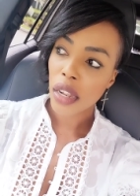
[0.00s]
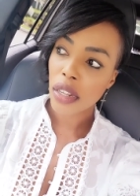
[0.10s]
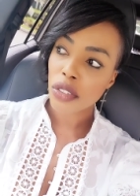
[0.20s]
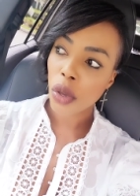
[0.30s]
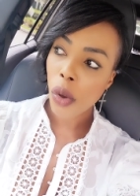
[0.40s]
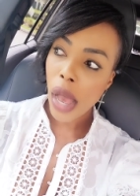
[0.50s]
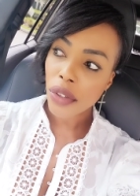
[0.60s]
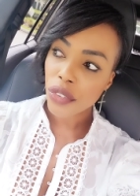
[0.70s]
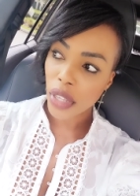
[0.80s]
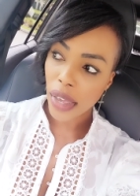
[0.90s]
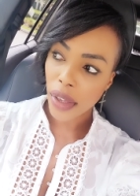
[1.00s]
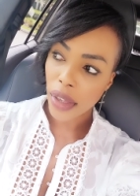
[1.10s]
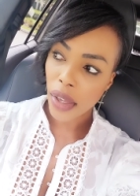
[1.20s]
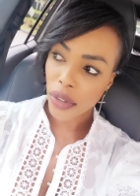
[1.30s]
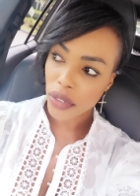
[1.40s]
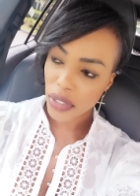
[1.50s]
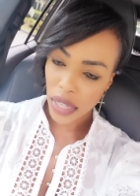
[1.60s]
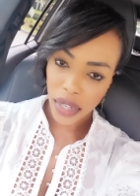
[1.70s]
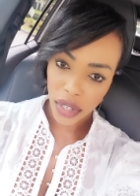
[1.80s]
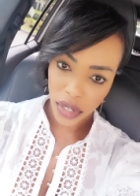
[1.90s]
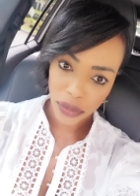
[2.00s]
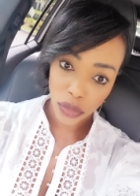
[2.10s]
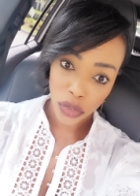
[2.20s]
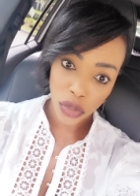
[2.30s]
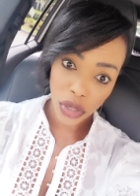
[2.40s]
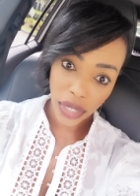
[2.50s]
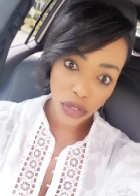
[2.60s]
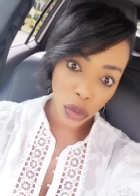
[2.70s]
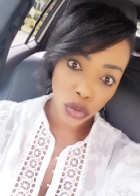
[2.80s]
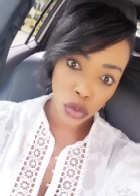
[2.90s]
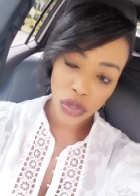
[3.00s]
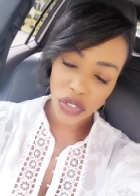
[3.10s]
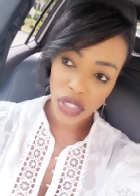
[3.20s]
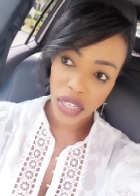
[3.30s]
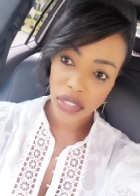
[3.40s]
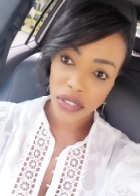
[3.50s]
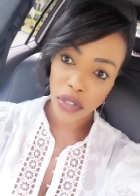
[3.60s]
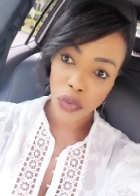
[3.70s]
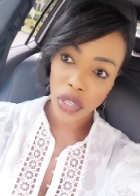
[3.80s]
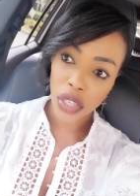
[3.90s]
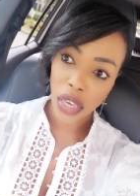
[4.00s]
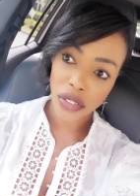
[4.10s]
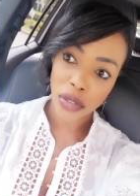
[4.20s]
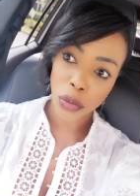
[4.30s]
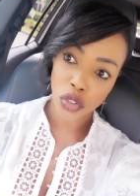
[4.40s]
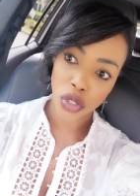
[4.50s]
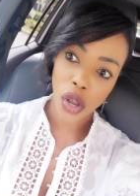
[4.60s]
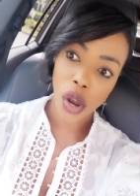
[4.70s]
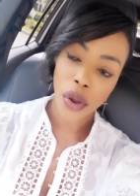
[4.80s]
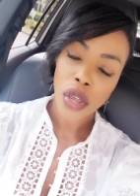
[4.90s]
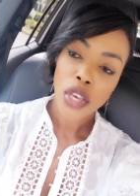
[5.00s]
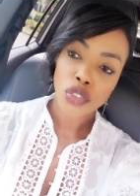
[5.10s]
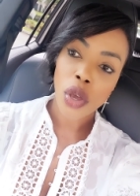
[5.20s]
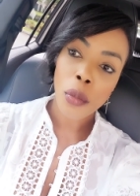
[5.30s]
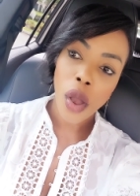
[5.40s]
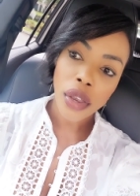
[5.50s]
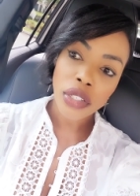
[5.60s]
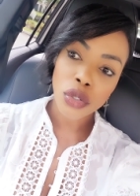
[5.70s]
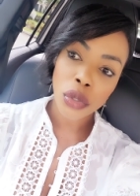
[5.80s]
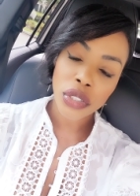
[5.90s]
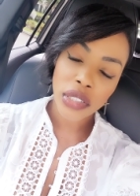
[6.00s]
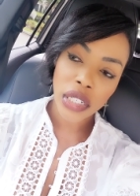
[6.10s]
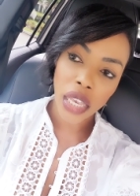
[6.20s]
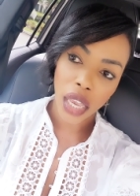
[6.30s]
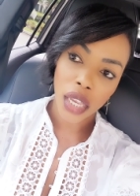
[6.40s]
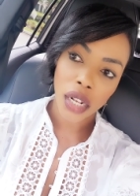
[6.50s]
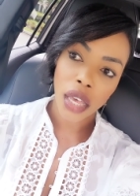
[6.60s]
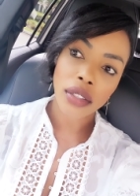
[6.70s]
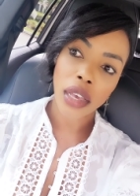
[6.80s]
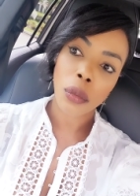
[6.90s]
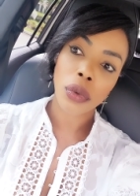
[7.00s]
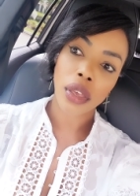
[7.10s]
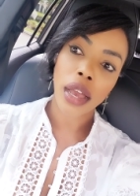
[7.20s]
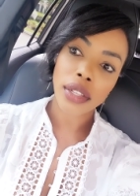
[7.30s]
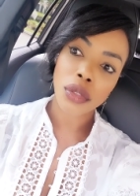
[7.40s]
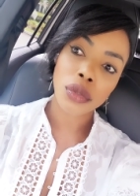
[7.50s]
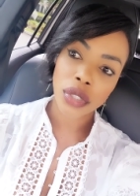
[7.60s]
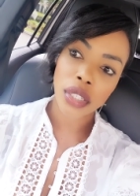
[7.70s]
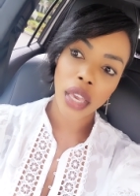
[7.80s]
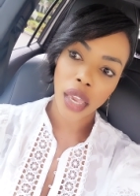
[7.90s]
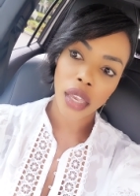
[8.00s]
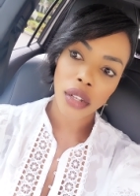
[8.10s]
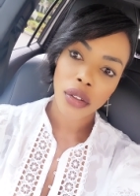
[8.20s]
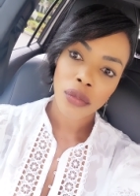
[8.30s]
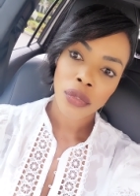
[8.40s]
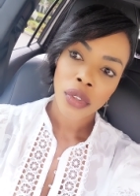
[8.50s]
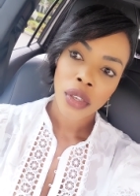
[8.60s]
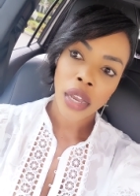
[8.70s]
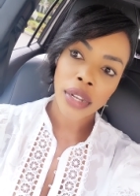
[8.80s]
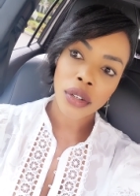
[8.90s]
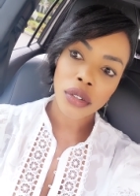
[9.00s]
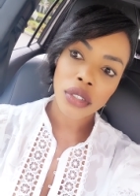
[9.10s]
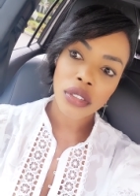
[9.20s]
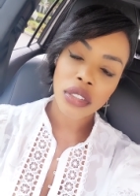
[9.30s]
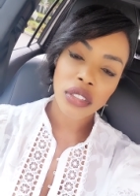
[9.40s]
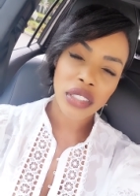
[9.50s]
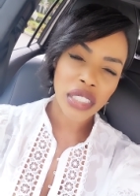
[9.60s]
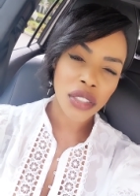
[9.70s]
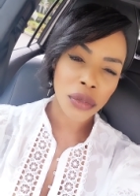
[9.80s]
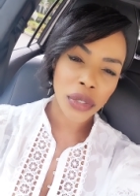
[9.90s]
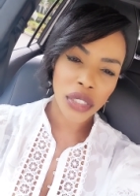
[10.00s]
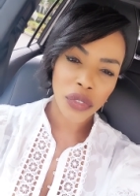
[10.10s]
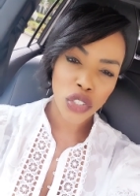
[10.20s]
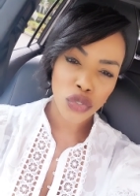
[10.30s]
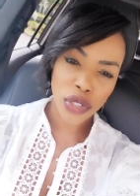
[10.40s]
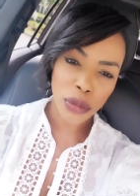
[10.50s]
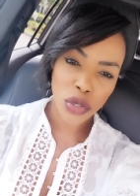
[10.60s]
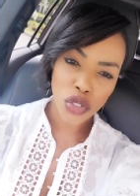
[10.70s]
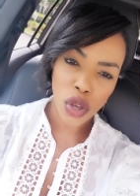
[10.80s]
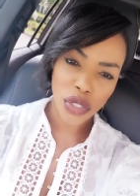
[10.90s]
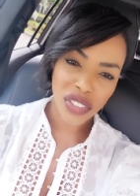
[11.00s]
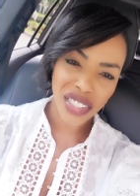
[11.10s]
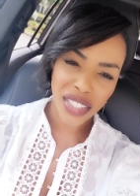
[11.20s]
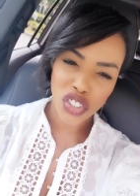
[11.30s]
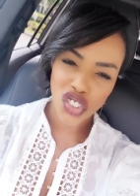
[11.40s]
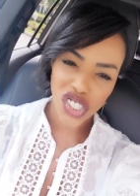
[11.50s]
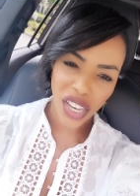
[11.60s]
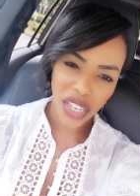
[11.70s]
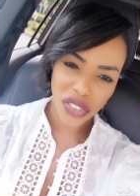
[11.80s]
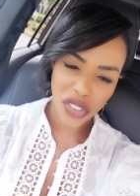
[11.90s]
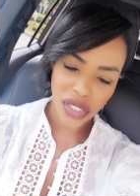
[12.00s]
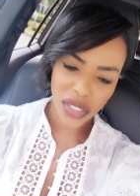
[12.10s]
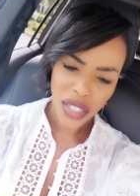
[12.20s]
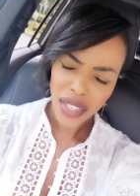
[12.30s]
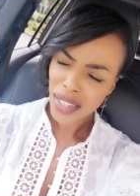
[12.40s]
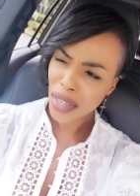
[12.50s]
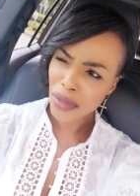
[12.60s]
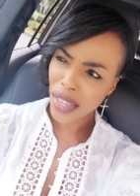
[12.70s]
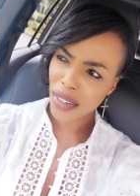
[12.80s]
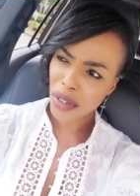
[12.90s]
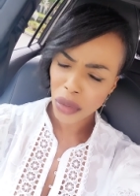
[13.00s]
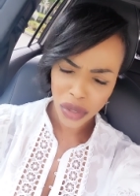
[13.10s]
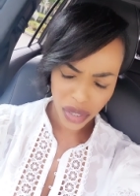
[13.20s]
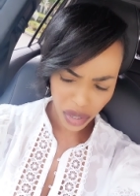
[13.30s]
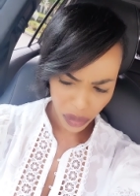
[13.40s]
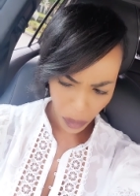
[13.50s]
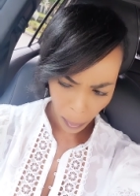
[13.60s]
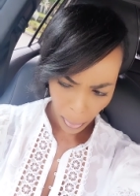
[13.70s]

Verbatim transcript: let's go out the outside um, let's go towards the gate and see if we can catch up with your car so i'm walking towards the gate as i got through the gate i noticed the scenery of the dream was all of a sudden changing i'm like hold up